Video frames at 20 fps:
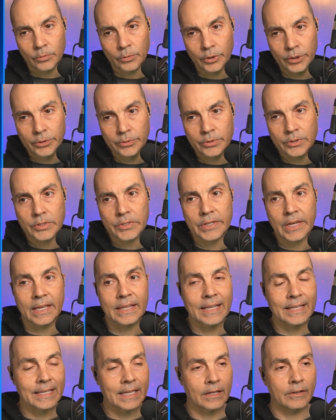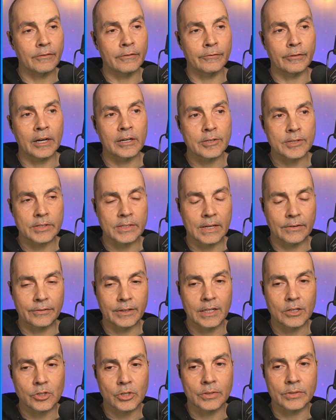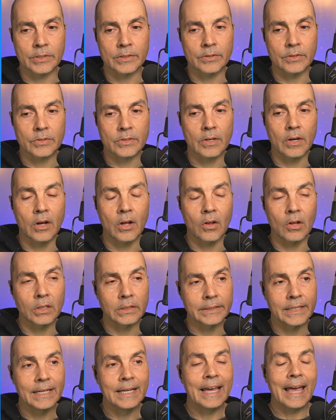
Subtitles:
root, and then getting virus definitions installed